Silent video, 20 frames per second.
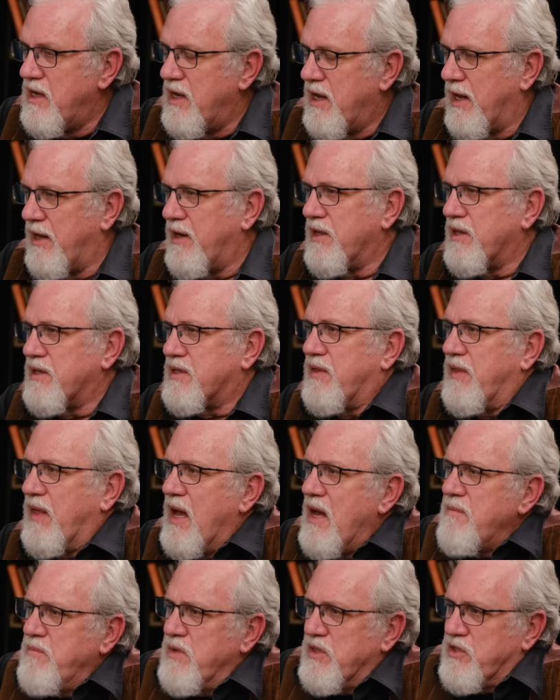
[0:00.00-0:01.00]
And is
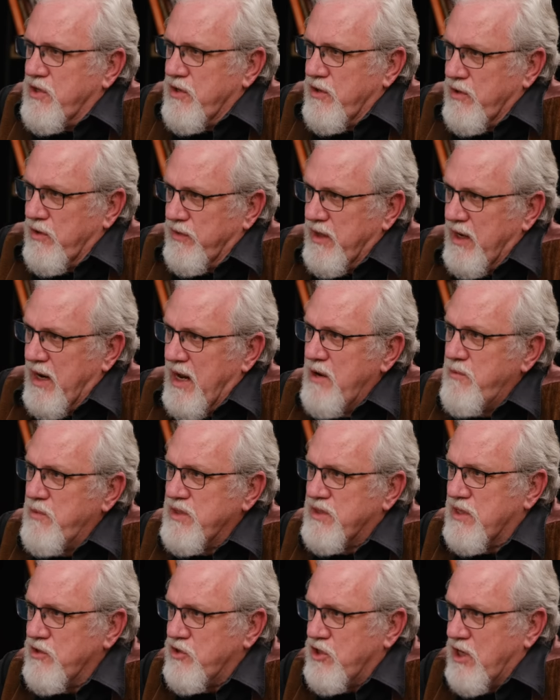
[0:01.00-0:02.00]
that material that I
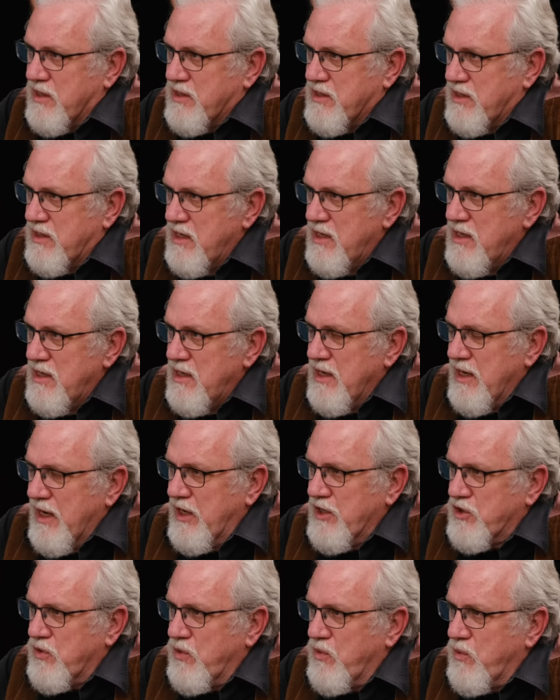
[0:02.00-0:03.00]
would suggest
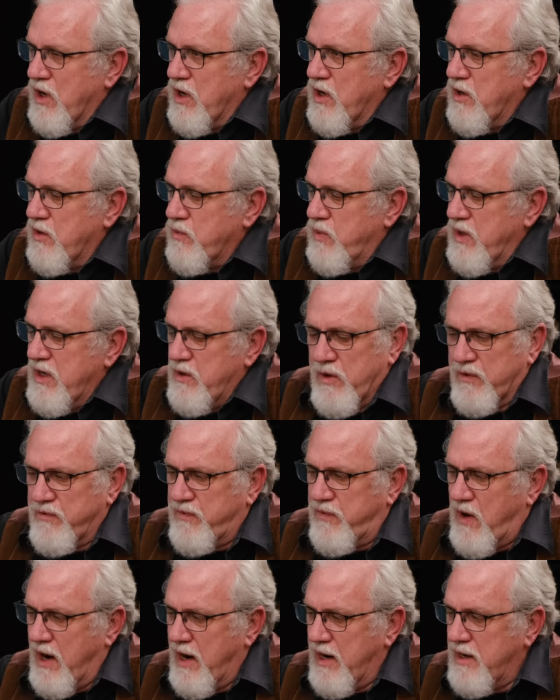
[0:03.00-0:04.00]
is where we would
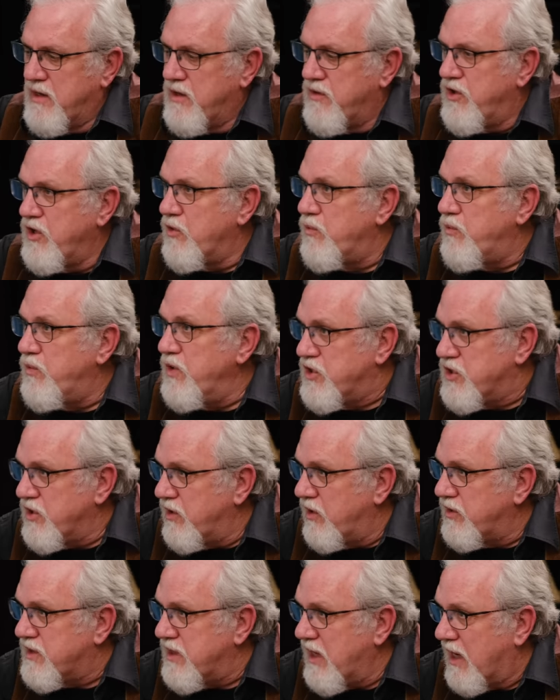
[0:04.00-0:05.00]
find the
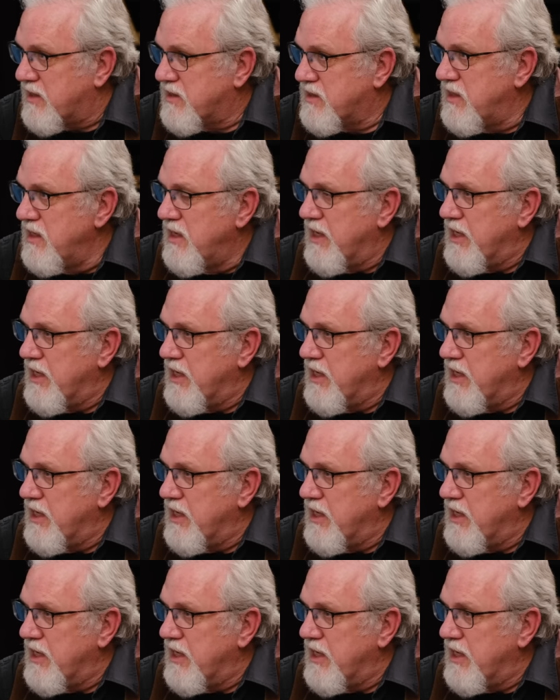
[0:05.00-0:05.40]
original text,